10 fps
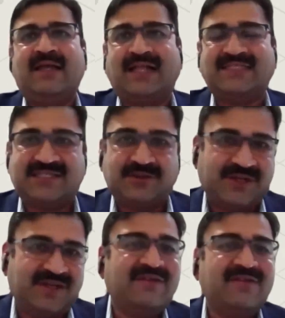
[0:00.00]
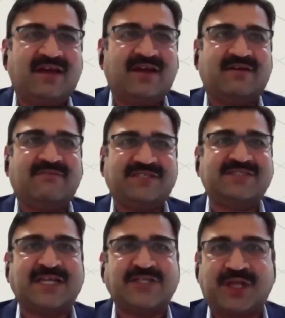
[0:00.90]
calcitonin,
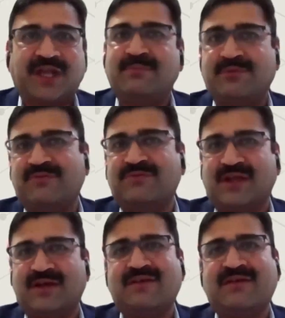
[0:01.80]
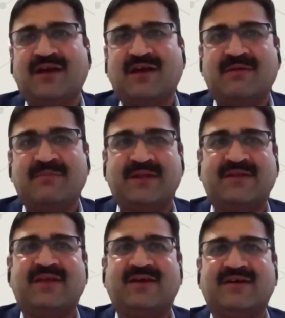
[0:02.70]
which is actually an approved drug,
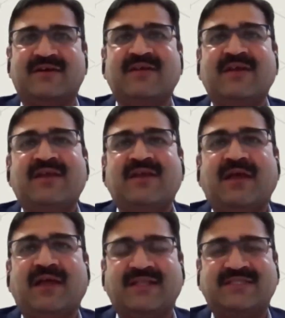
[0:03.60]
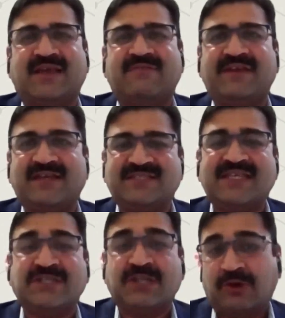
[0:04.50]
but its
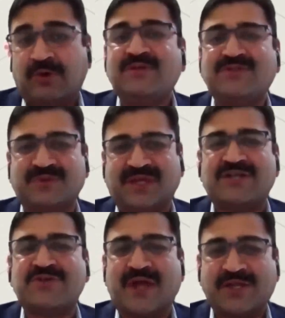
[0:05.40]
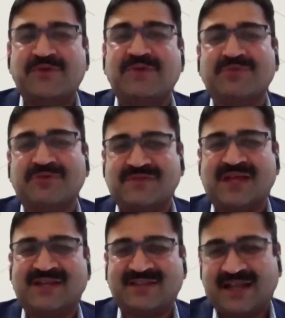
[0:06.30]
efficacy is low, so they are trying to improve
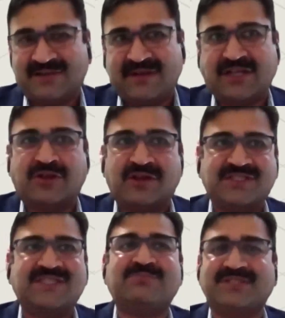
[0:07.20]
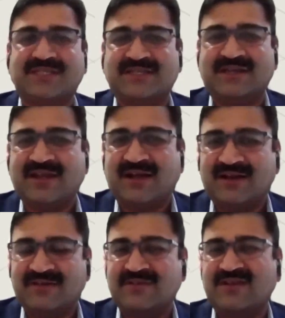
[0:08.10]
that, and that technology is presented
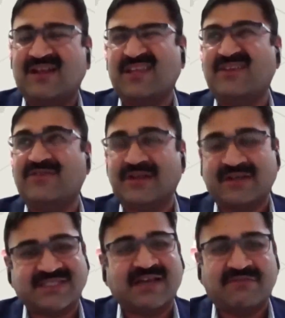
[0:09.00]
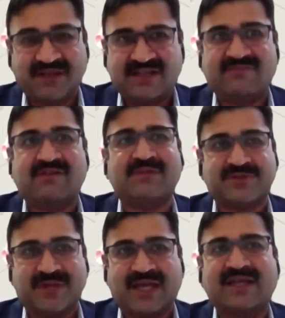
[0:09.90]
under the I think the drug discovery and
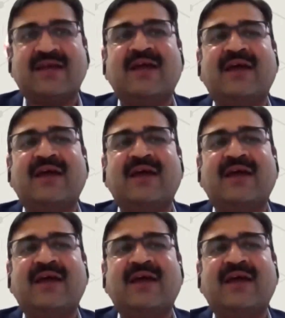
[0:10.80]
development track